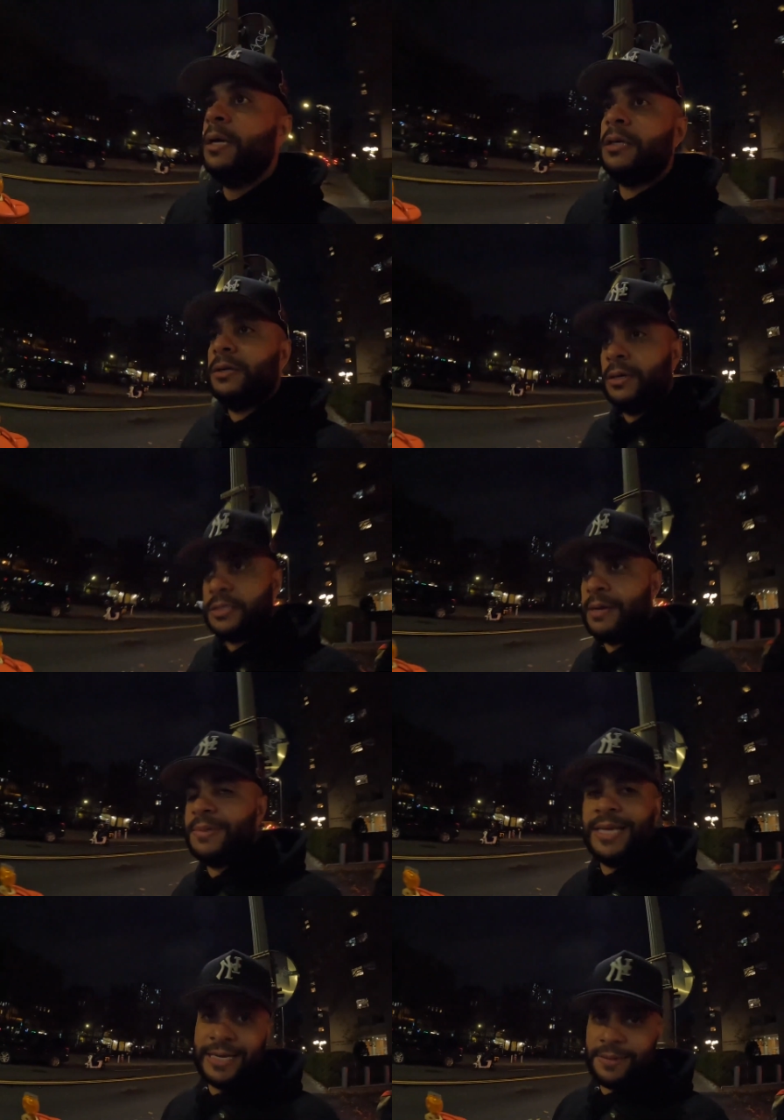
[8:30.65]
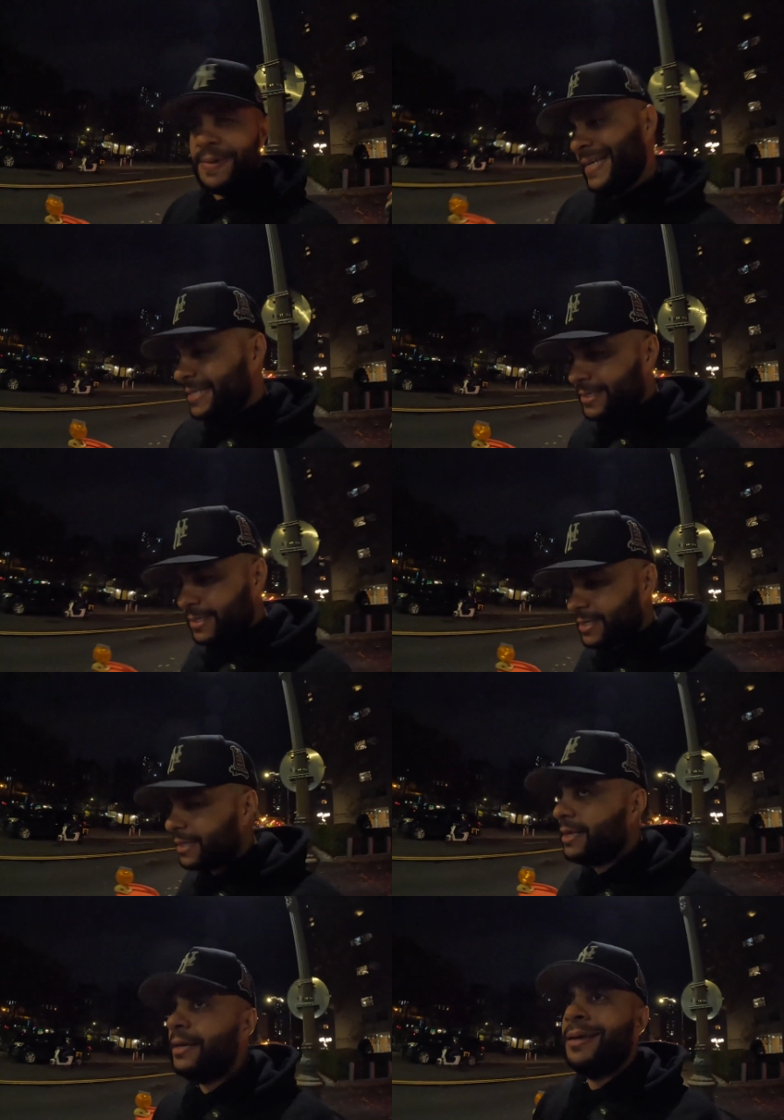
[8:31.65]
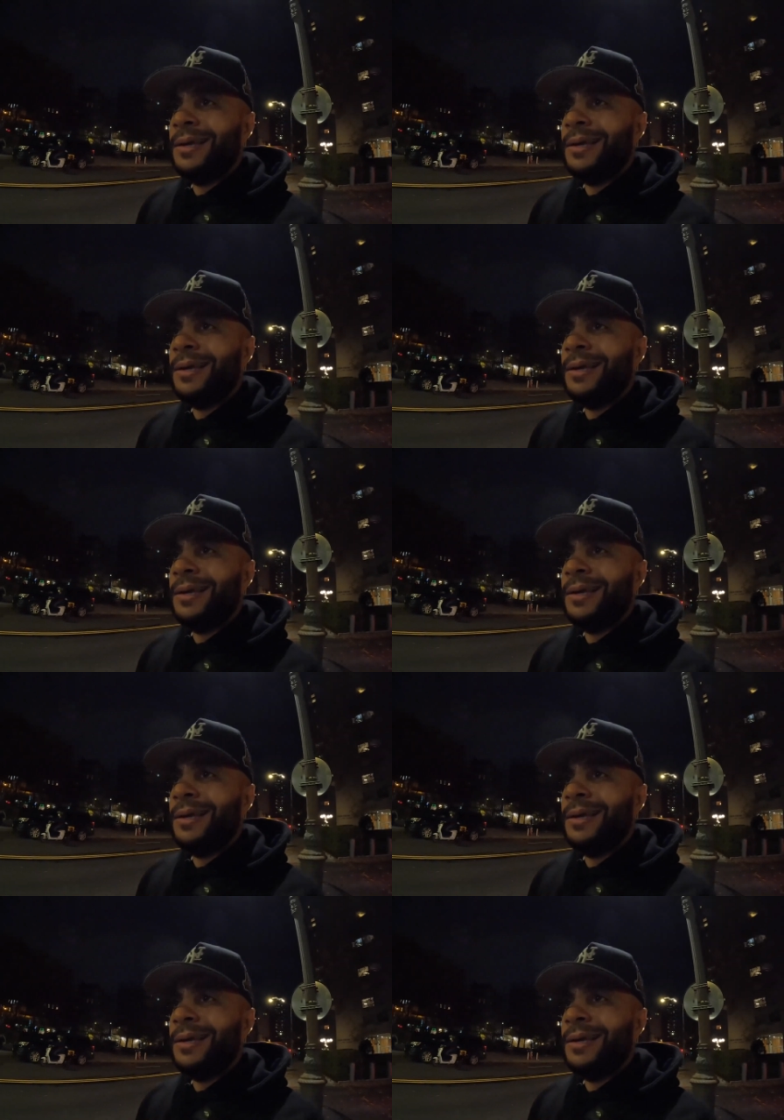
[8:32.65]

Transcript: You know what I'm saying? I'm gonna take it to Macy's or something.